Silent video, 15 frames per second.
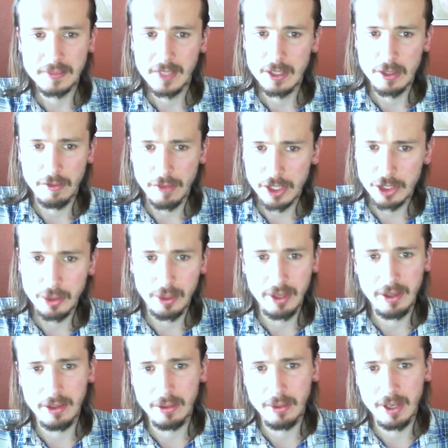So I finished
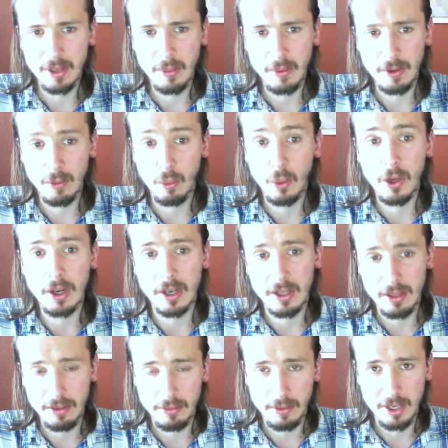
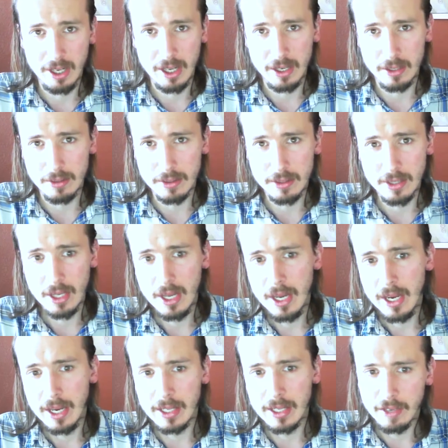3 nanos,
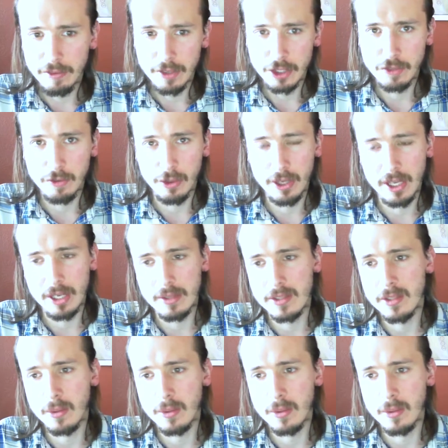and then I finished 4 nanos.